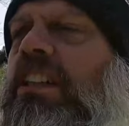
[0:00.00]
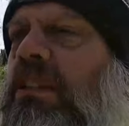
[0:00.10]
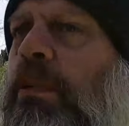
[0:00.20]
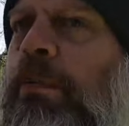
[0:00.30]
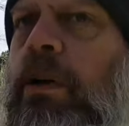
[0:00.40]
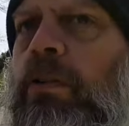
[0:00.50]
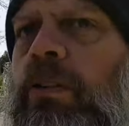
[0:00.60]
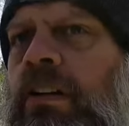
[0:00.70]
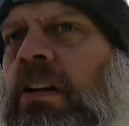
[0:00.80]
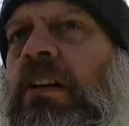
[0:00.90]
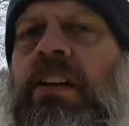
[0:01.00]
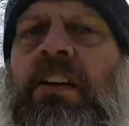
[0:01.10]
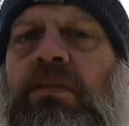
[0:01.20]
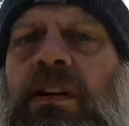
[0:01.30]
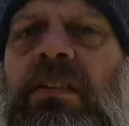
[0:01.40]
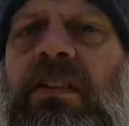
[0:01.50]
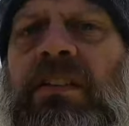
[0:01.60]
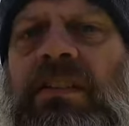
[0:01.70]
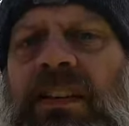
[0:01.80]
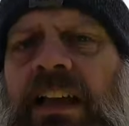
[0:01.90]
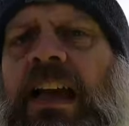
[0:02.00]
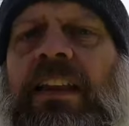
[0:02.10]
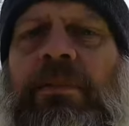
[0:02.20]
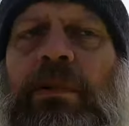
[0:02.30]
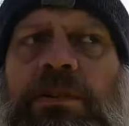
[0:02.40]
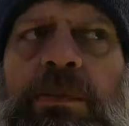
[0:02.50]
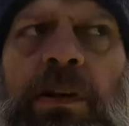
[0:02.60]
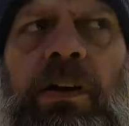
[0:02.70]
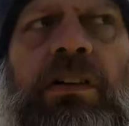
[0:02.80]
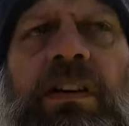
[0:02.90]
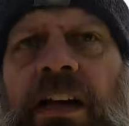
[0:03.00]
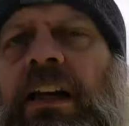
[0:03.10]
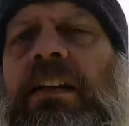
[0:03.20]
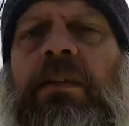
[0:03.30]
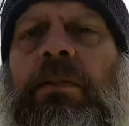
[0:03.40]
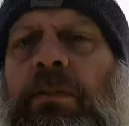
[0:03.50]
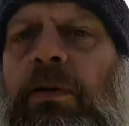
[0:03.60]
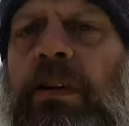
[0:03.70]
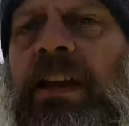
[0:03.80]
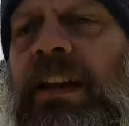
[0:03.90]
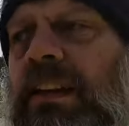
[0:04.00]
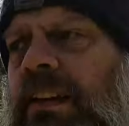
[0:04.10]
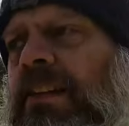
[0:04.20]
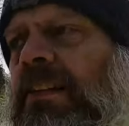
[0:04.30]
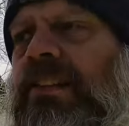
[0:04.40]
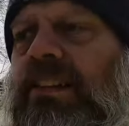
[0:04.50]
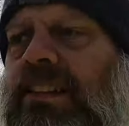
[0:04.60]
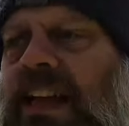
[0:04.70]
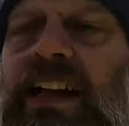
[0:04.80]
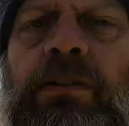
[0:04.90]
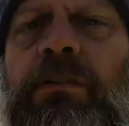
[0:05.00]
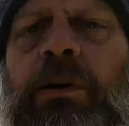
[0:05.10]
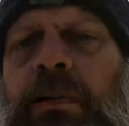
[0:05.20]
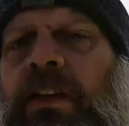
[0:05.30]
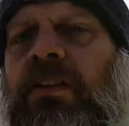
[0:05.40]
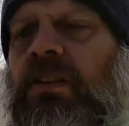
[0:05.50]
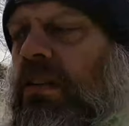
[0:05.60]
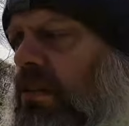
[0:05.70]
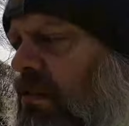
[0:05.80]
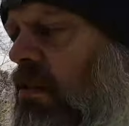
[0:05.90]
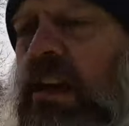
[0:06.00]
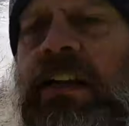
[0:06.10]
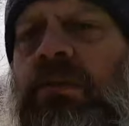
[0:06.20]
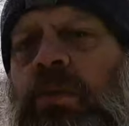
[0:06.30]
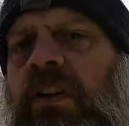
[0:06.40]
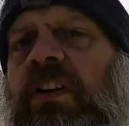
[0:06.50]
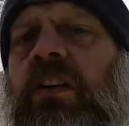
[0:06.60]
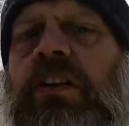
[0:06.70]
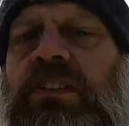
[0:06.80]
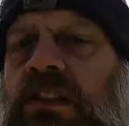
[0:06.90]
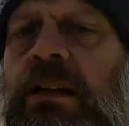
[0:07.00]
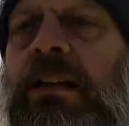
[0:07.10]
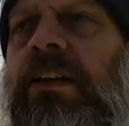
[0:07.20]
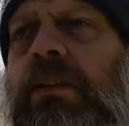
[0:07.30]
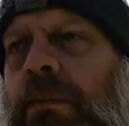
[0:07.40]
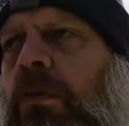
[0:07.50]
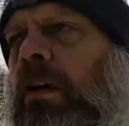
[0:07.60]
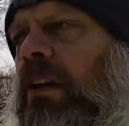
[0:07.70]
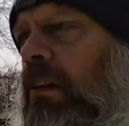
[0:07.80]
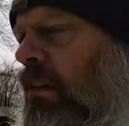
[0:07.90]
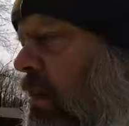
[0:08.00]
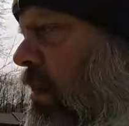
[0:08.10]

needs to be mowed. Well, the guy that mows my yard hasn't come to mow it yet. I don't mow my yard. I didn't want a yard, so I ain't gonna mow it.